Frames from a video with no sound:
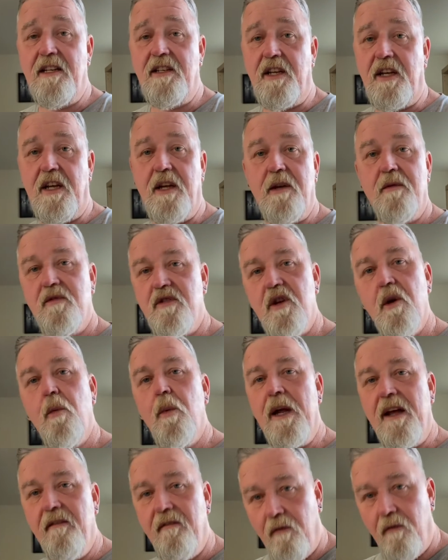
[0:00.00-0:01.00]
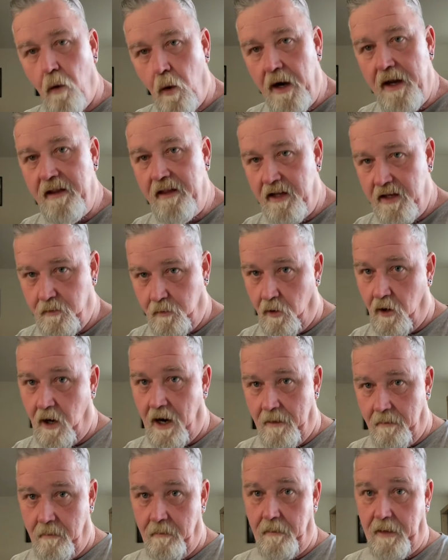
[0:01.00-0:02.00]
to you so we avoid this
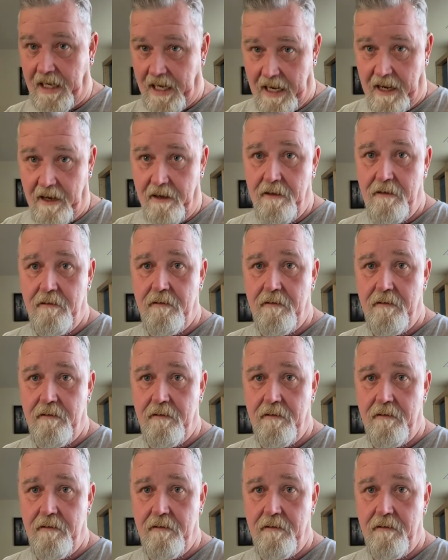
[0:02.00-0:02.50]
problem again.